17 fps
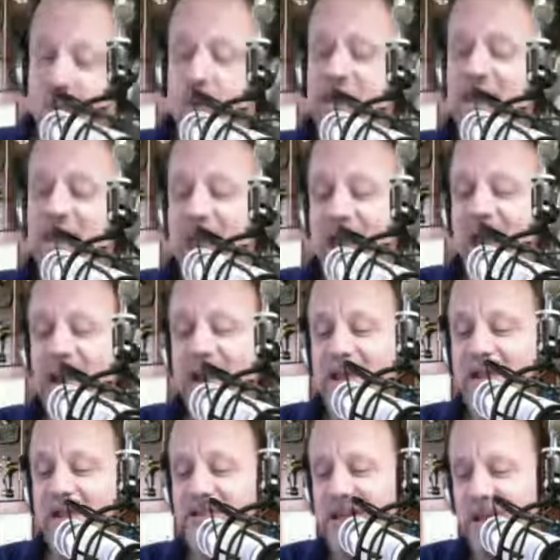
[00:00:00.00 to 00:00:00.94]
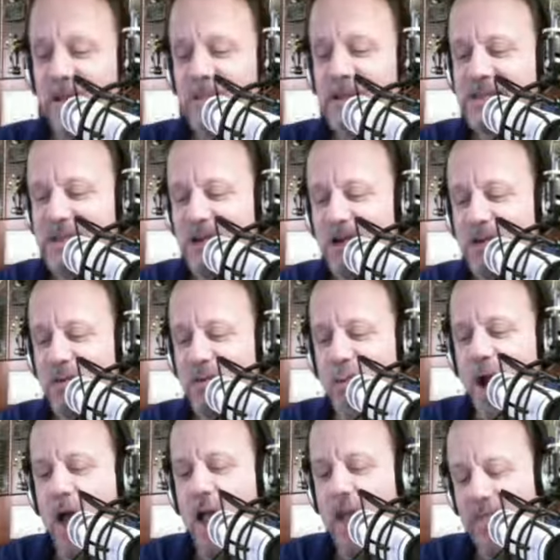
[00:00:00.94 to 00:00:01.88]
Well, yeah, it is. And let me tell you
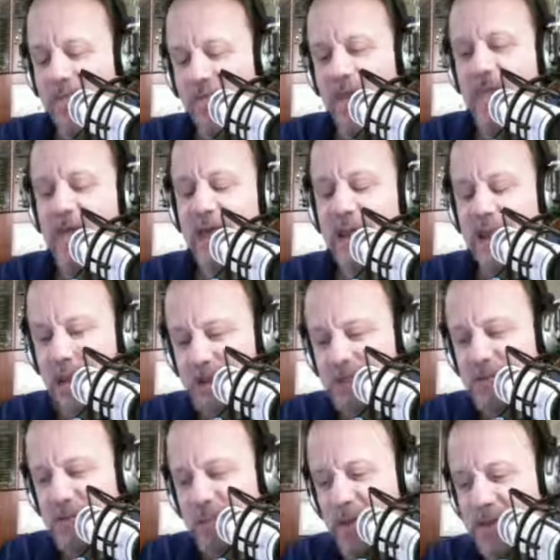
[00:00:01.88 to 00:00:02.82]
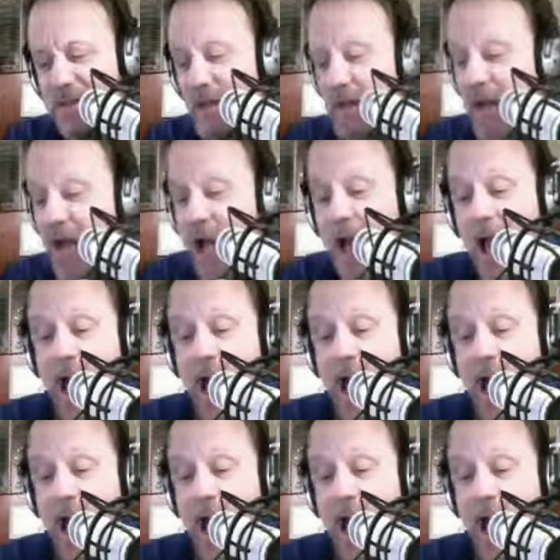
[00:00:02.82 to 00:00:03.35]
why I think that is a big deal.